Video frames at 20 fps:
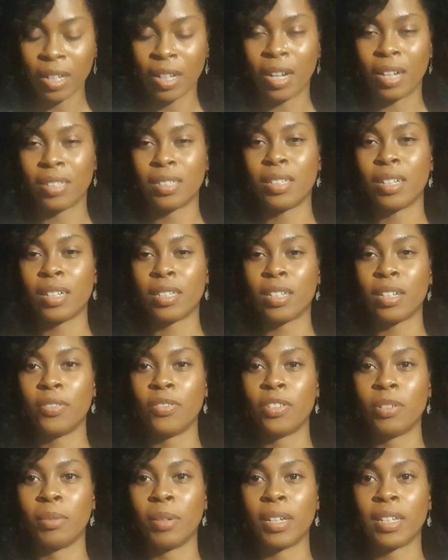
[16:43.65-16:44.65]
I did actually
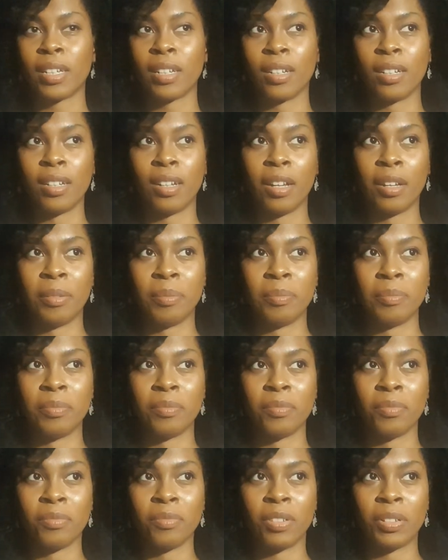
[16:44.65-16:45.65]
film like a um
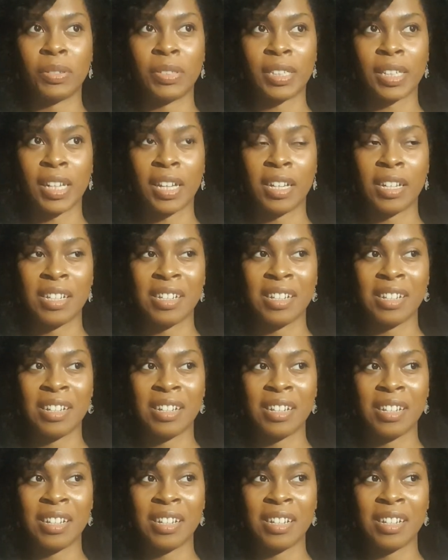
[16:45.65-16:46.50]
what was it a